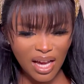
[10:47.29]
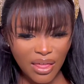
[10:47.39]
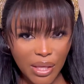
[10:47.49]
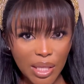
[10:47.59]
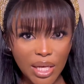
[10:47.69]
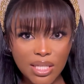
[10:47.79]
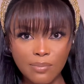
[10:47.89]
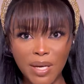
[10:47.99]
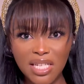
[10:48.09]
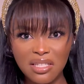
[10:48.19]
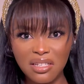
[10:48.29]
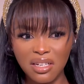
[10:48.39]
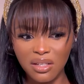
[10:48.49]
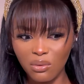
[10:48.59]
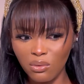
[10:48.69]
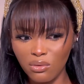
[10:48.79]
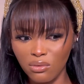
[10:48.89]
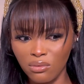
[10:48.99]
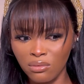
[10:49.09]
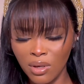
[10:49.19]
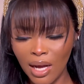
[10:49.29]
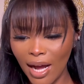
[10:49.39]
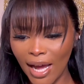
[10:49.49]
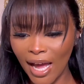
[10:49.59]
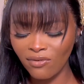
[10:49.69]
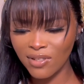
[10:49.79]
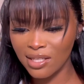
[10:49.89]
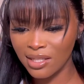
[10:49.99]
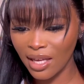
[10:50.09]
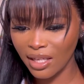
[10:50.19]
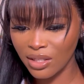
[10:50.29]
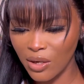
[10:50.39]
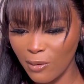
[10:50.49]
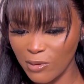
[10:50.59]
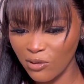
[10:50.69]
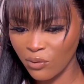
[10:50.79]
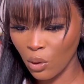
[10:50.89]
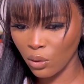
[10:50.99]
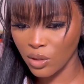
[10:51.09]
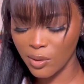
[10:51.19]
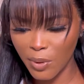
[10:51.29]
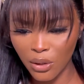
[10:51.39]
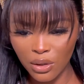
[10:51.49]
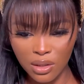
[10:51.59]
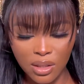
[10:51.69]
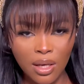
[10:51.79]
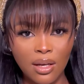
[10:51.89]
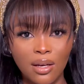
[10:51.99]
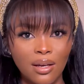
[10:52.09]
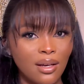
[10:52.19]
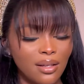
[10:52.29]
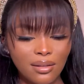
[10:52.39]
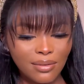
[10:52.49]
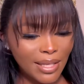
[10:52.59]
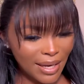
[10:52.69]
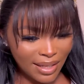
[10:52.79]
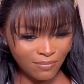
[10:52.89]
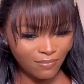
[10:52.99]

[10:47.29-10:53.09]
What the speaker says: I think that's basically all I have to say in terms of cons, because yeah,